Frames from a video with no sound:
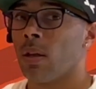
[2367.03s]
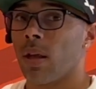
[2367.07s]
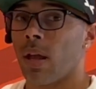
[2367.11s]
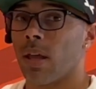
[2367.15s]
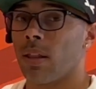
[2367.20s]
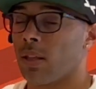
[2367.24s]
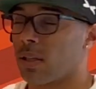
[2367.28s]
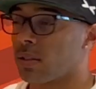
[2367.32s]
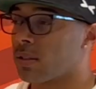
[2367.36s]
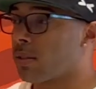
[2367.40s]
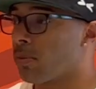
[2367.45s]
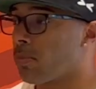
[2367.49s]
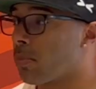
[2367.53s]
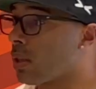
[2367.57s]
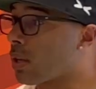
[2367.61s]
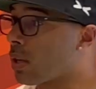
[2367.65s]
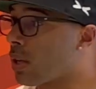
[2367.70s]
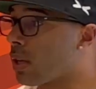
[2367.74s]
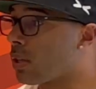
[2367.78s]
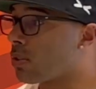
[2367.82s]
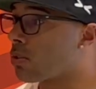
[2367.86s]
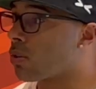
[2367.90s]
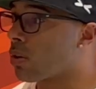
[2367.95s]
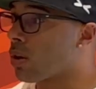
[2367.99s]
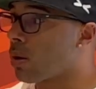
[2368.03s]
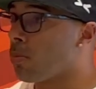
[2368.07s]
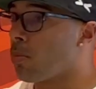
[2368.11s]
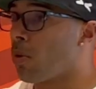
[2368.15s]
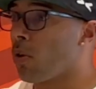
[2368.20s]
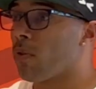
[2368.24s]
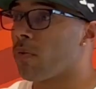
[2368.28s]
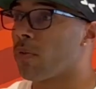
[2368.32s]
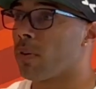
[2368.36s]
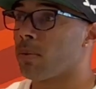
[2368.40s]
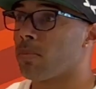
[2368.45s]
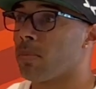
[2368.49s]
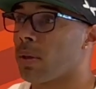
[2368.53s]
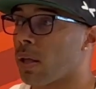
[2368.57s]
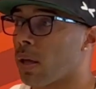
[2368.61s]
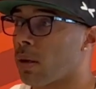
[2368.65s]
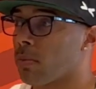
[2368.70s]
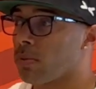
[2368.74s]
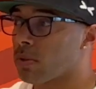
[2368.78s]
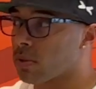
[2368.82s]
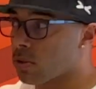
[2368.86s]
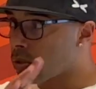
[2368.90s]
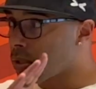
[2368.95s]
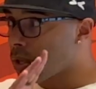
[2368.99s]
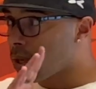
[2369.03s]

And then some of the kids will come over and be like, Mr.